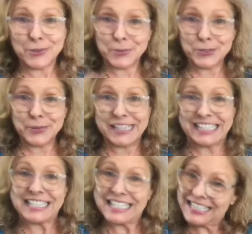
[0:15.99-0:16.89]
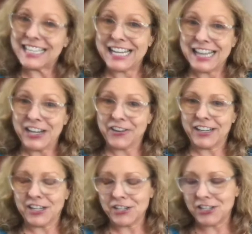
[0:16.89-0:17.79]
So we're doing this inside in the air
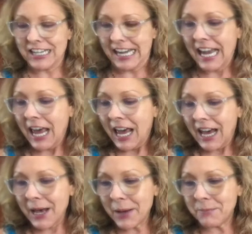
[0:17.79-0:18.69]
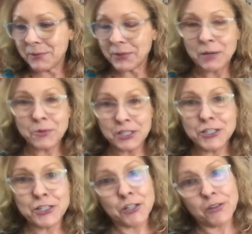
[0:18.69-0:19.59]
conditioning. But what I wanted
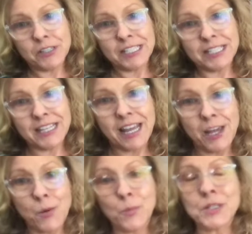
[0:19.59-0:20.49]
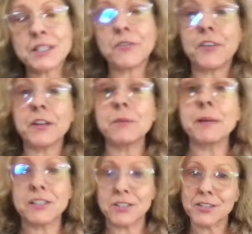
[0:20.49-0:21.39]
to show you today was the
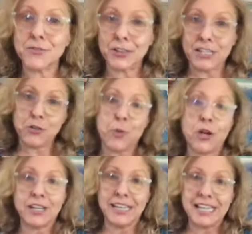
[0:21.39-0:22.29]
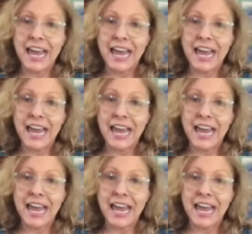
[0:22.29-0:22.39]
fundamentals for leash walking.